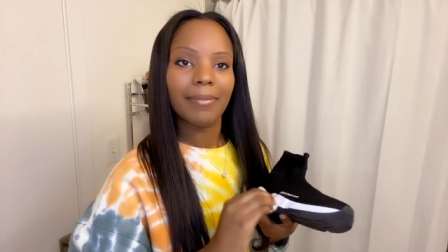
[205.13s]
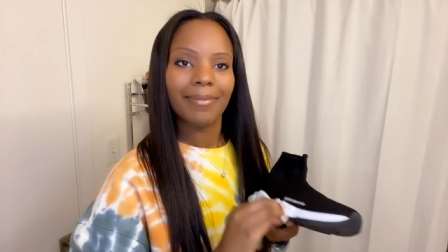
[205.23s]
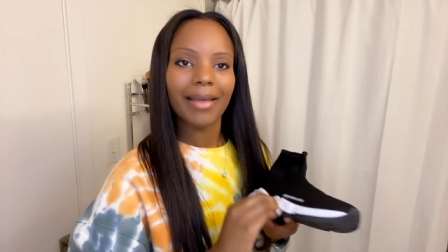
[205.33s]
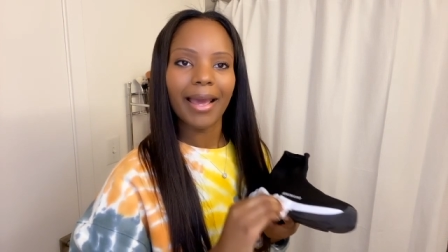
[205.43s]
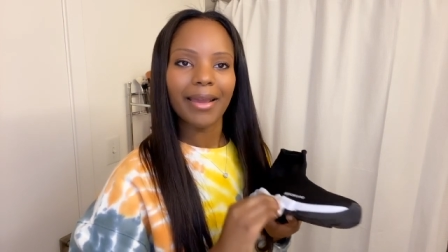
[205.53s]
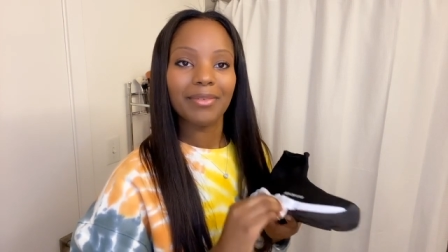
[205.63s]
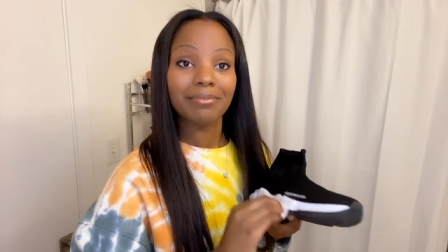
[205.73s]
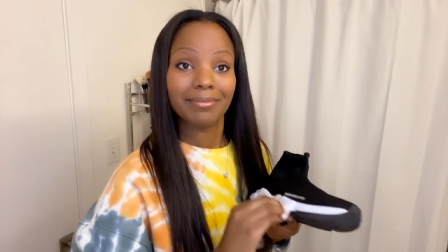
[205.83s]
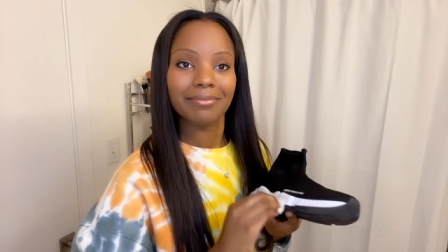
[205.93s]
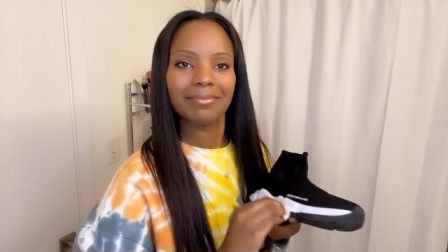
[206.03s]
Okay.
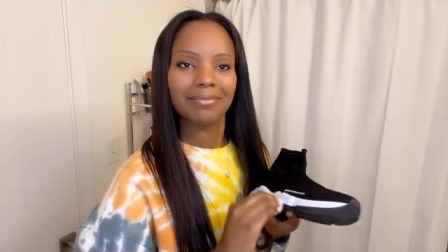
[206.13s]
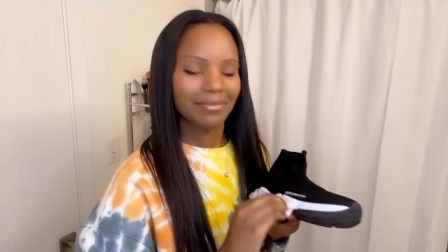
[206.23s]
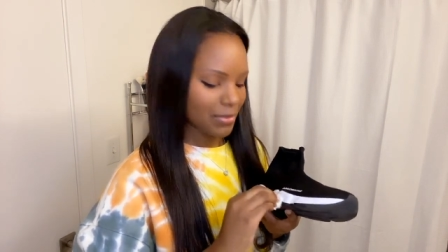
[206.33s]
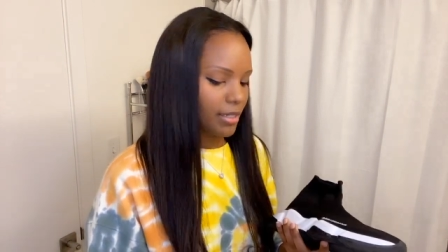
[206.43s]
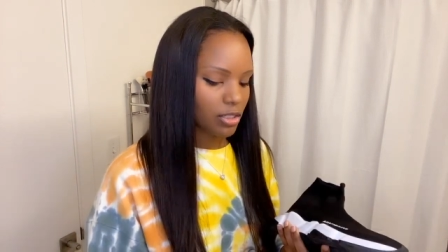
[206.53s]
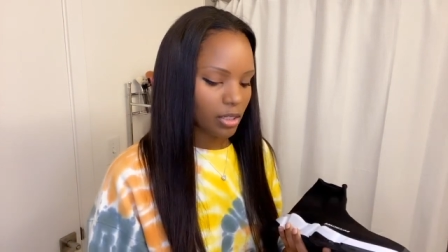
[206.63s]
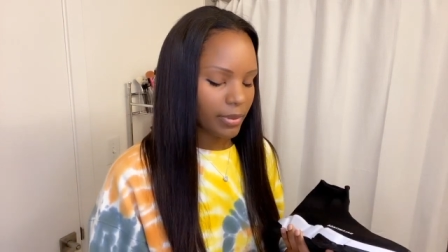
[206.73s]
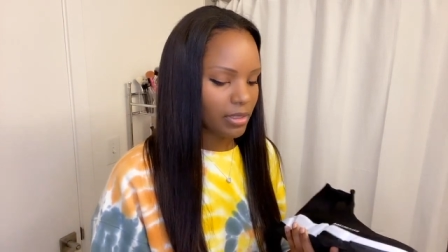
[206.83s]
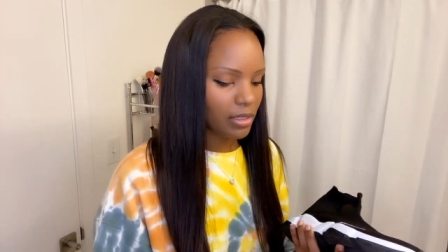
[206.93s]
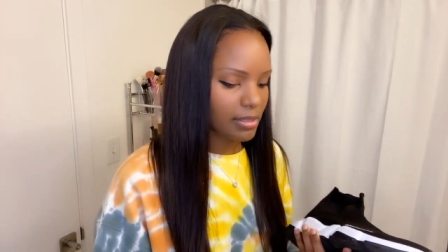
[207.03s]
So
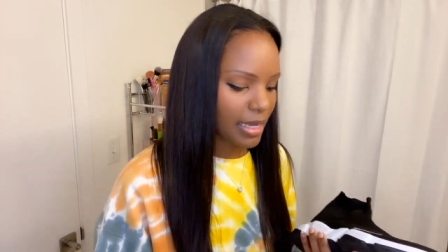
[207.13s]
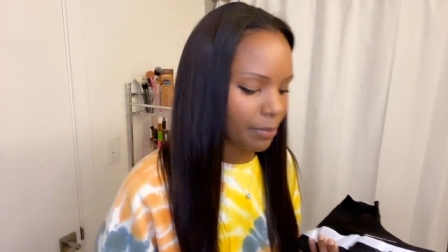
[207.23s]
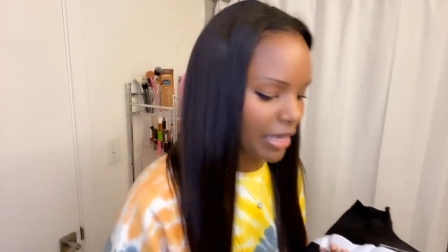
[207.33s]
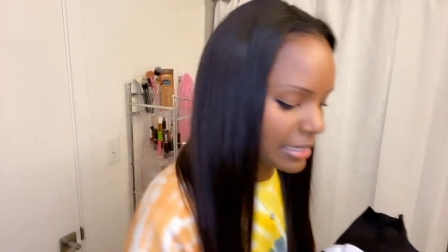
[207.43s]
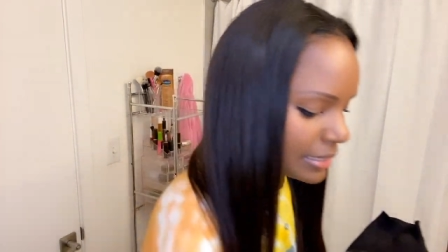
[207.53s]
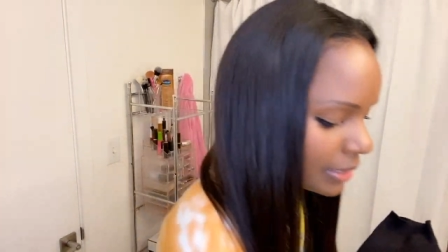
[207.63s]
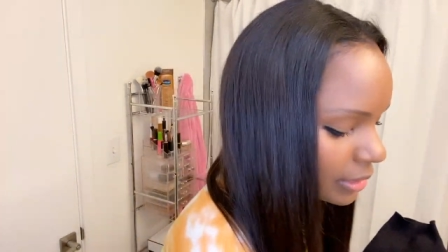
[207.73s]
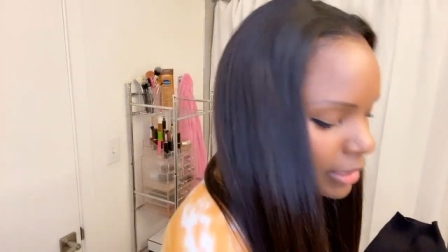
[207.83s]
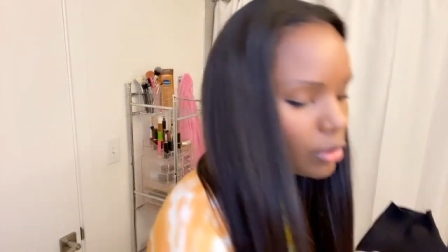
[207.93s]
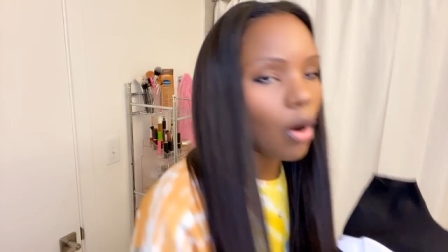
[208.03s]
it looks like
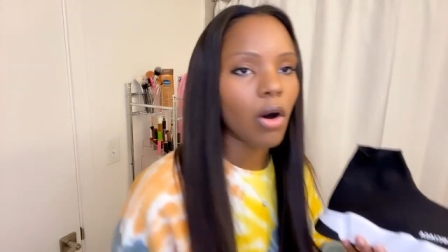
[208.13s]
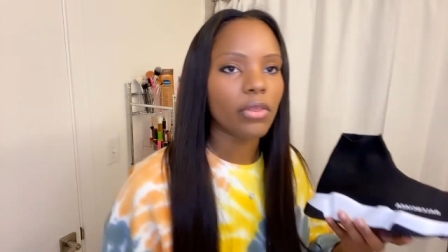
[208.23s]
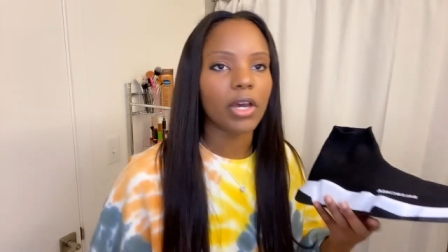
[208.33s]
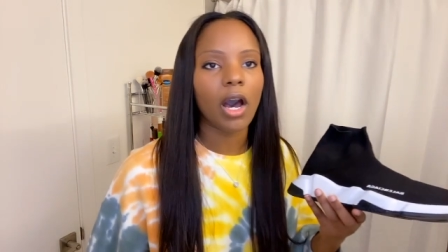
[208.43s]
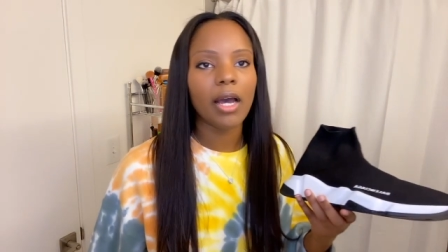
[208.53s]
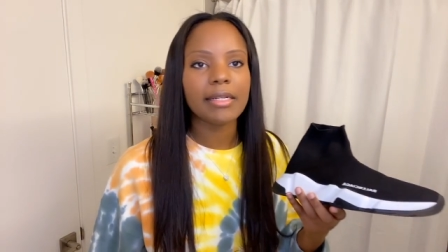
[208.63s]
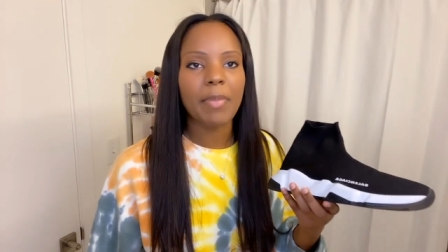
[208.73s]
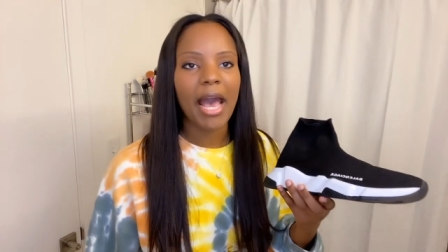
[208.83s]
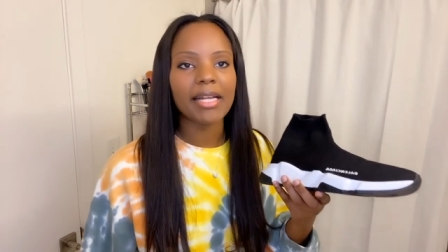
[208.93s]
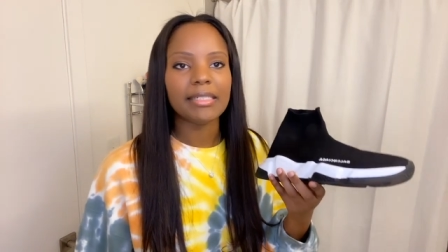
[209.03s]
basically all the cotton
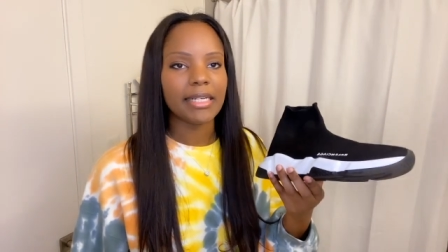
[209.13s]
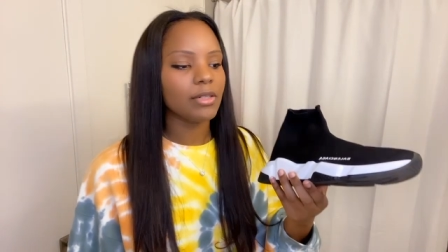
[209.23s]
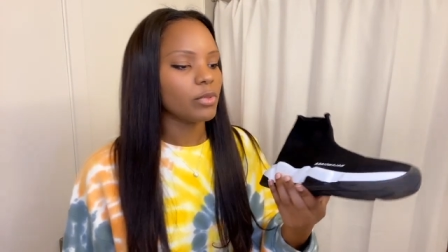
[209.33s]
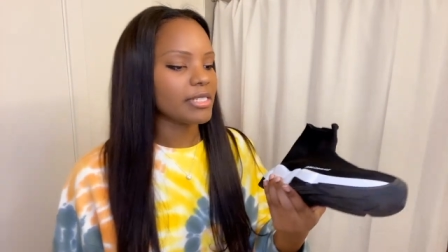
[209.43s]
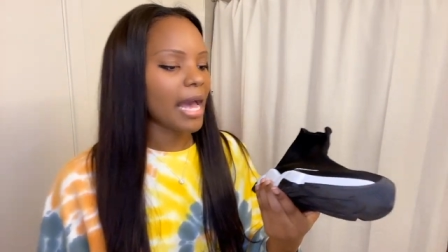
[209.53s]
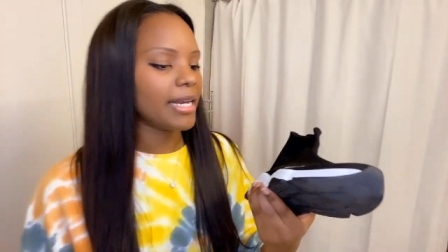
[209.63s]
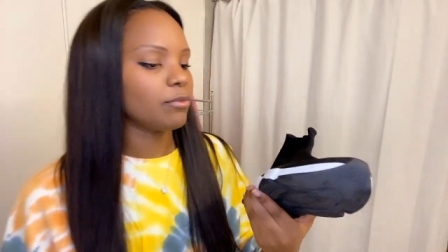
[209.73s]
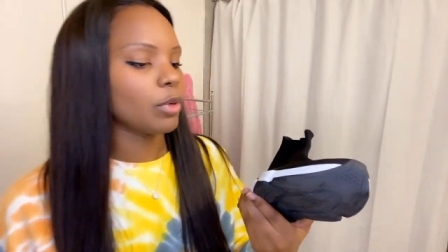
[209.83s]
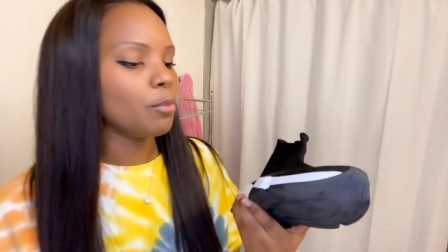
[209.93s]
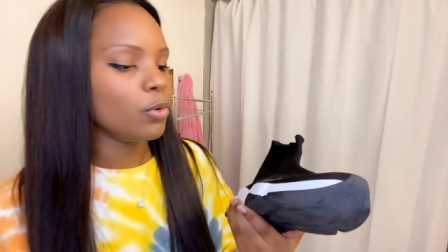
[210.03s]
pad did was kind
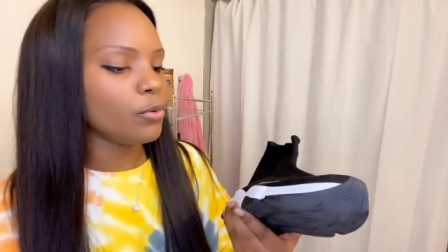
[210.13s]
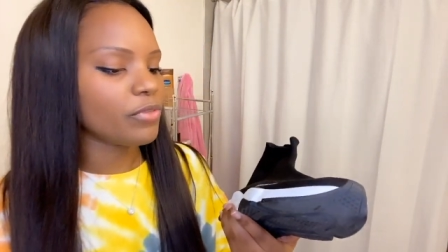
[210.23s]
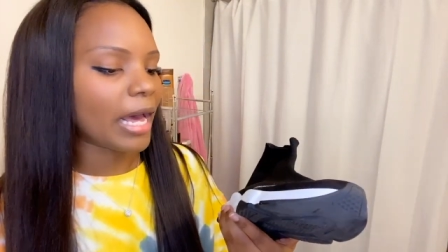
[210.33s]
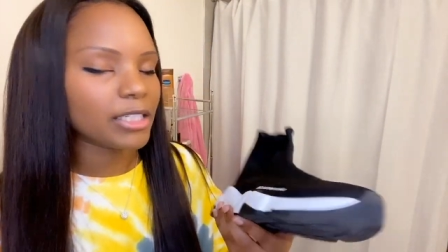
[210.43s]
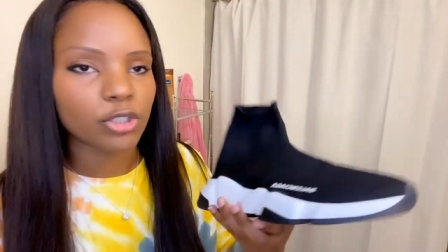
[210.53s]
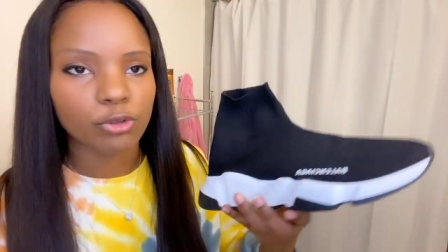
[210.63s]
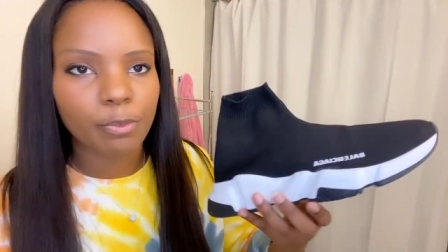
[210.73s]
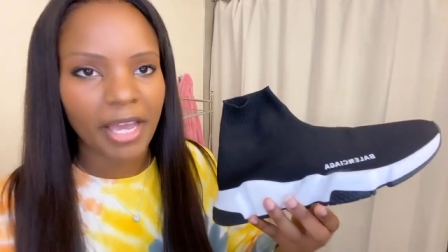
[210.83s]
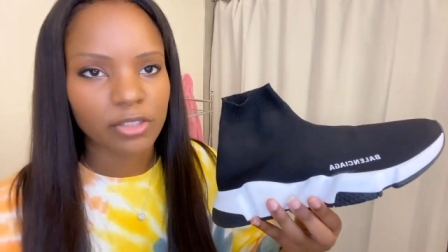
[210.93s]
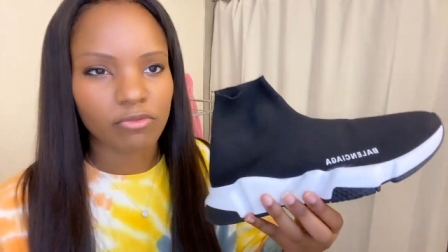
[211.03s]
of remove that toothpaste